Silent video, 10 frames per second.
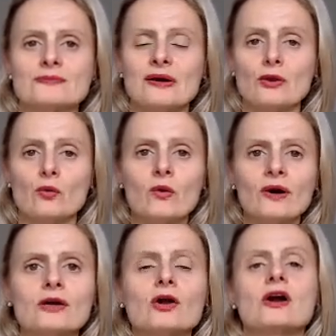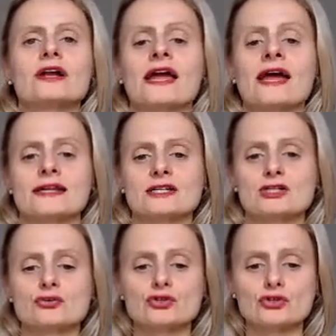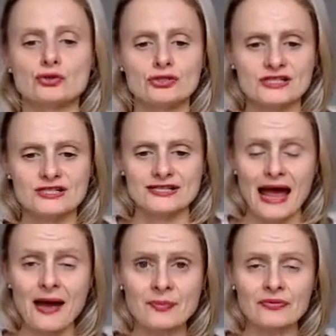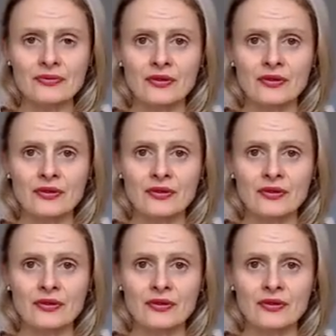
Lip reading: but you want to go get to certain depth